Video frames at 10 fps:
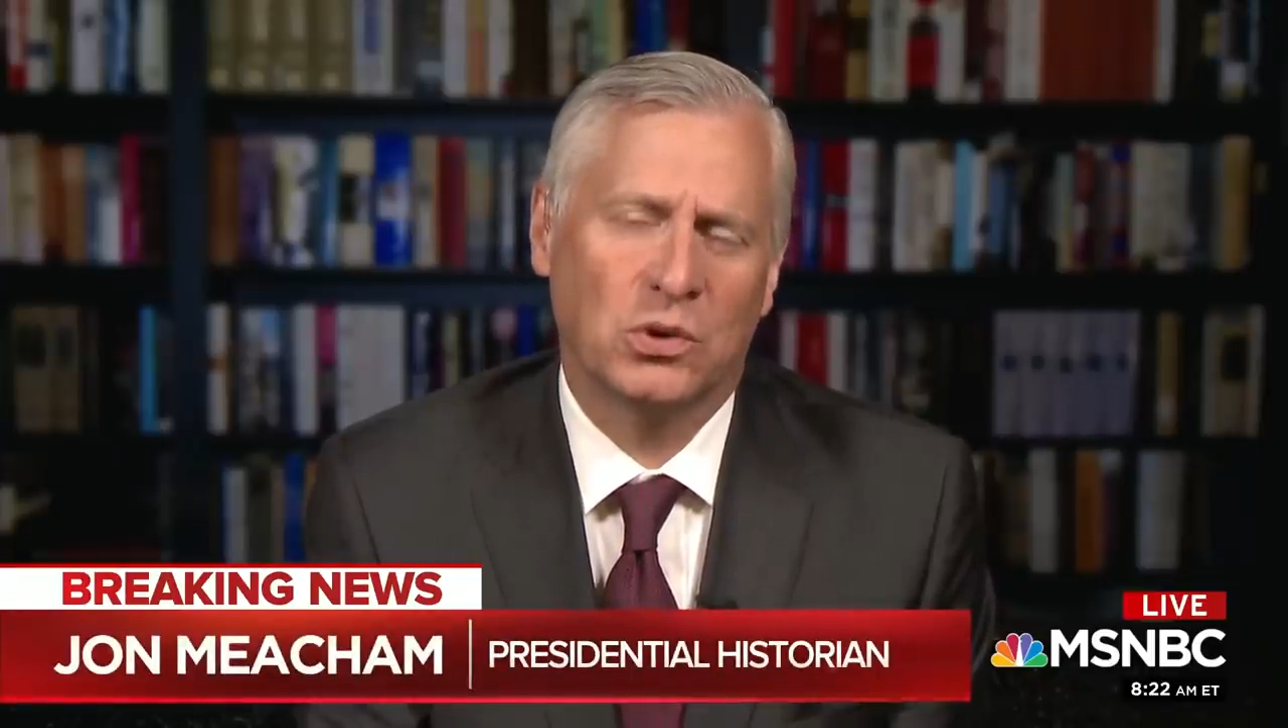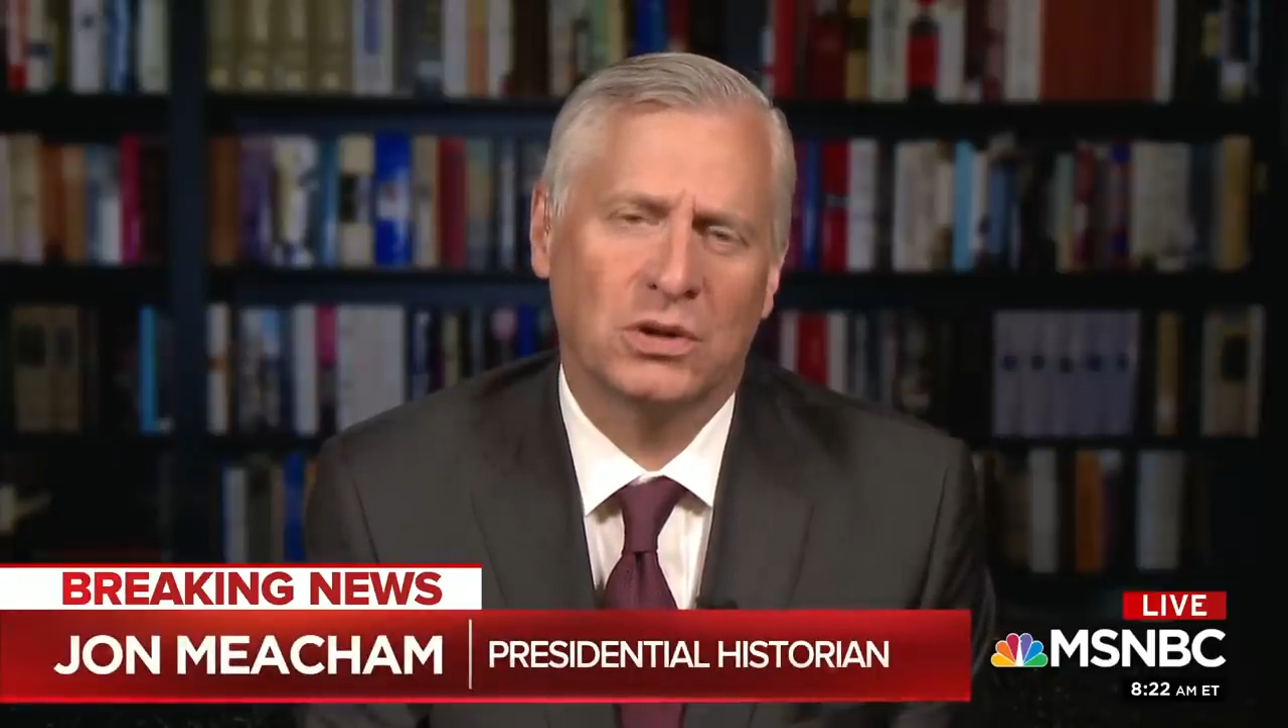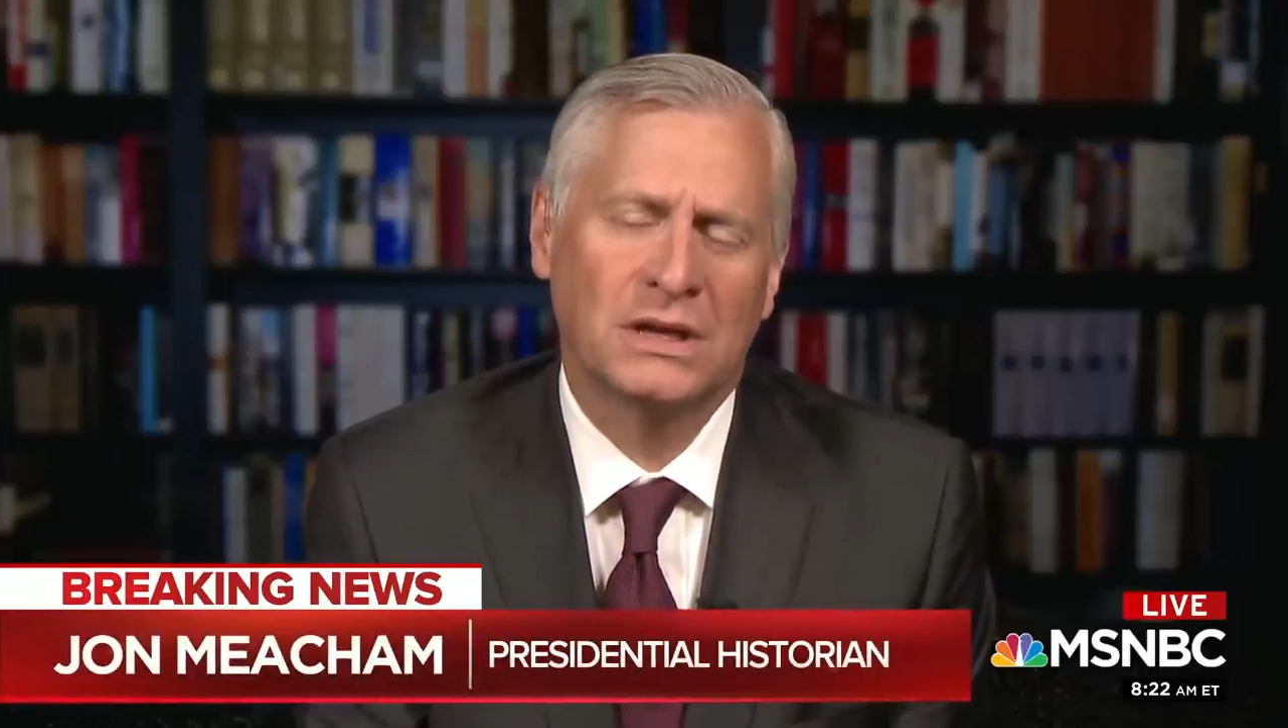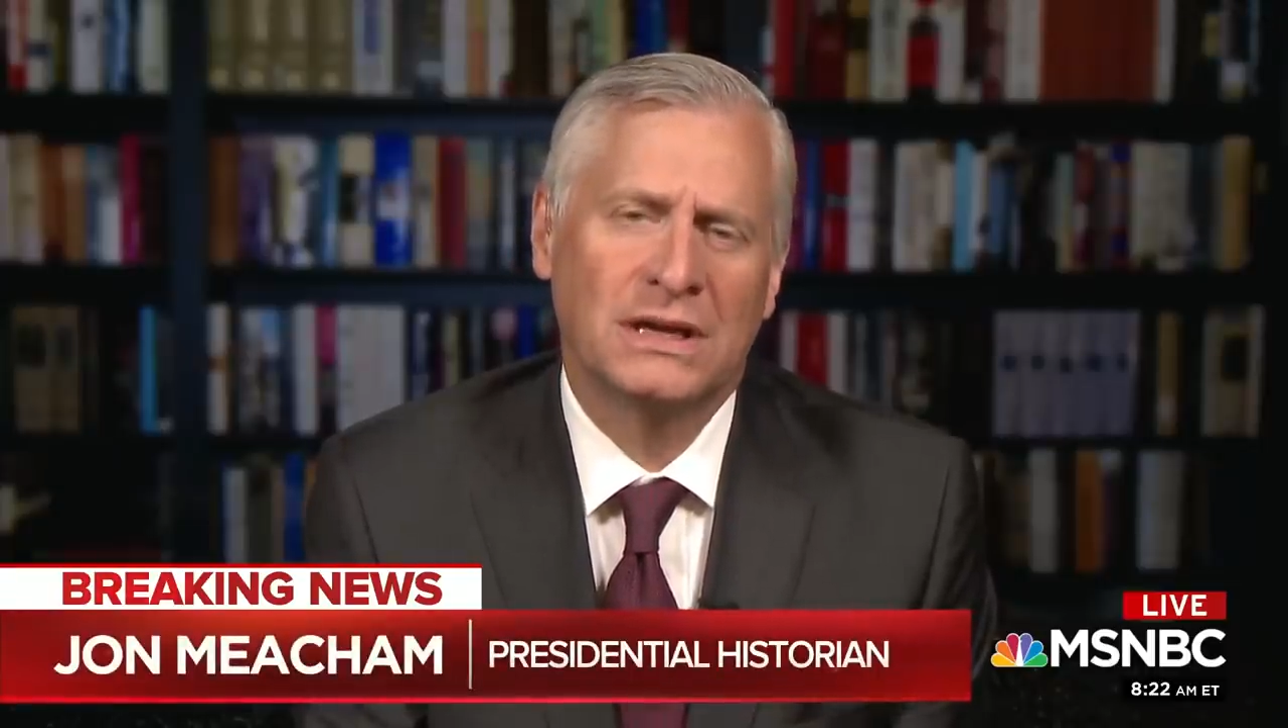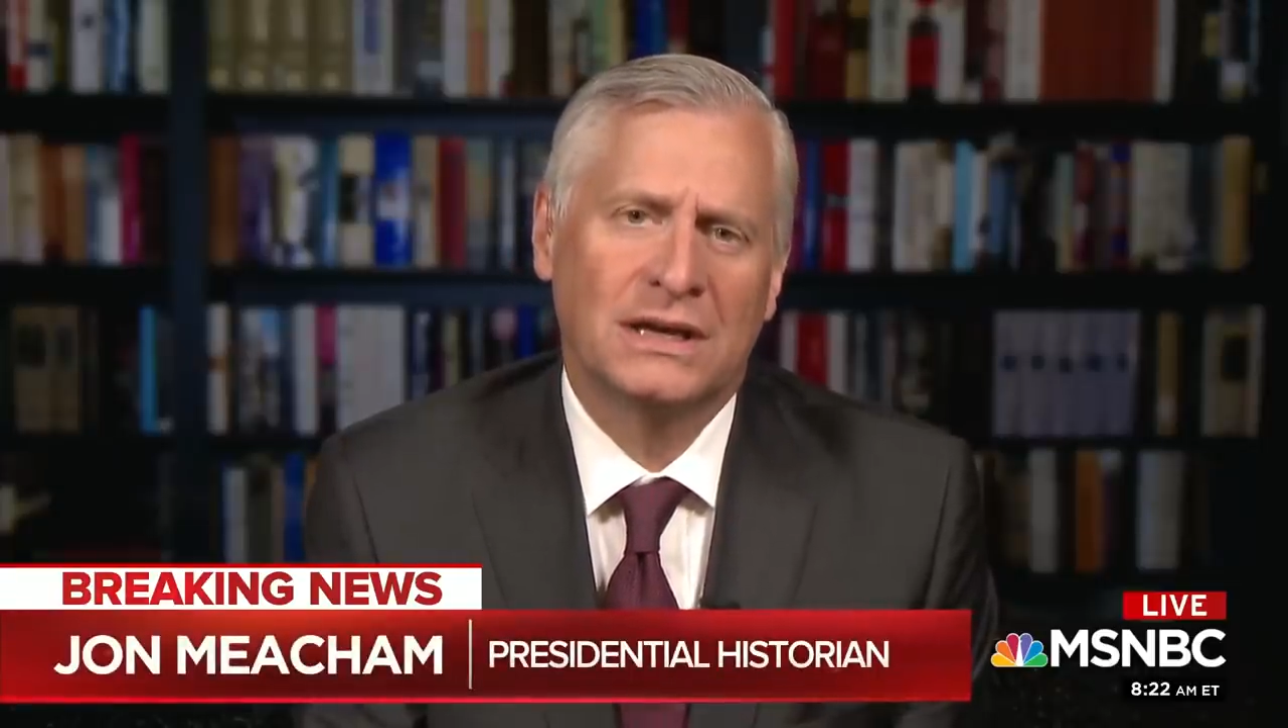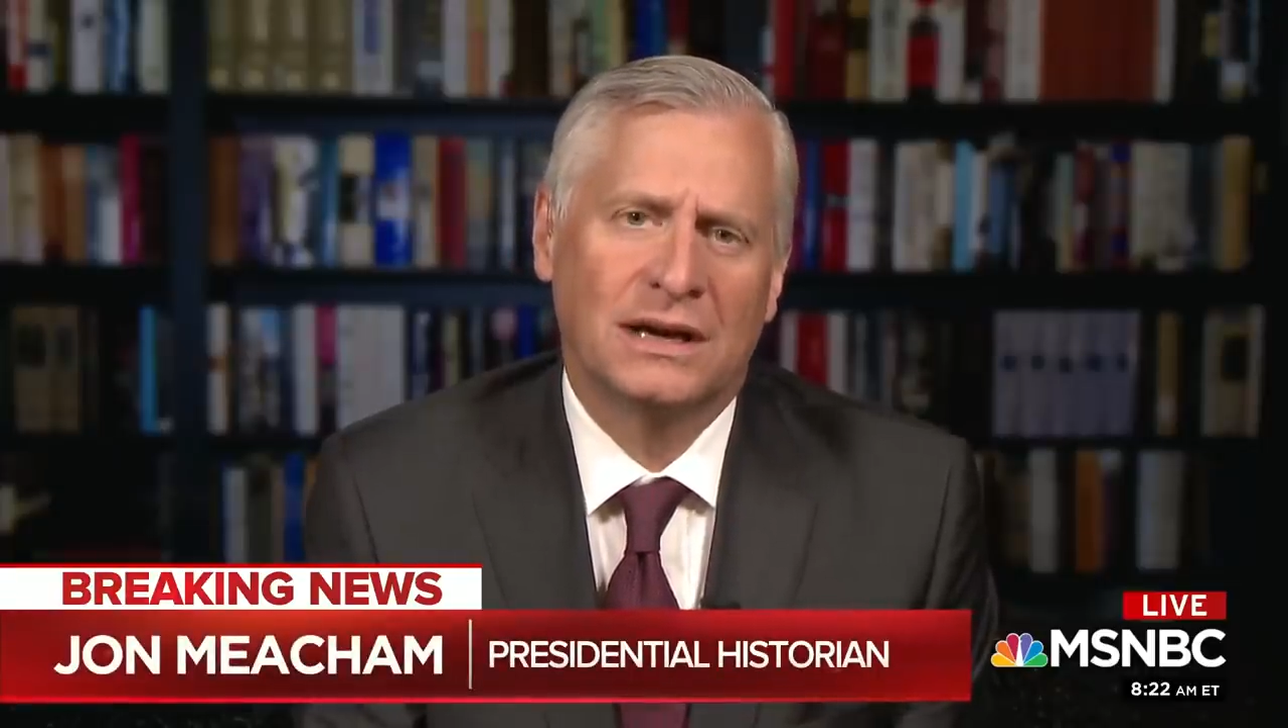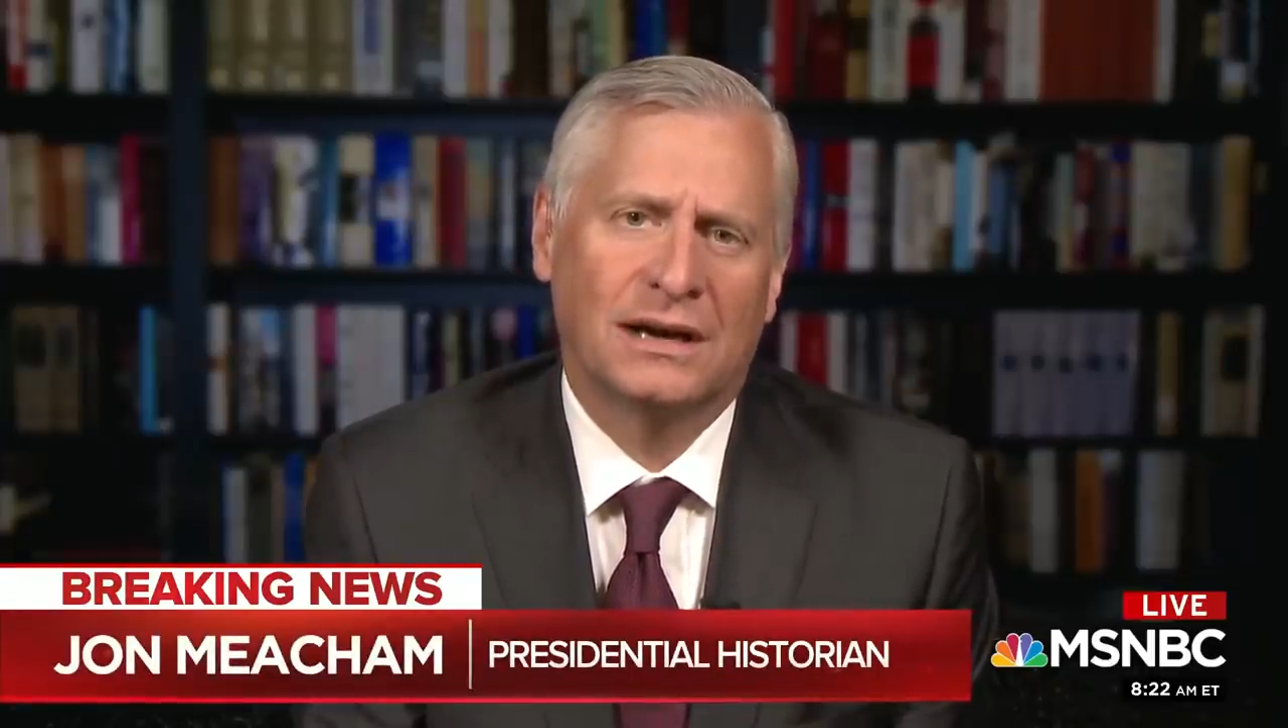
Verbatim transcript: But this is a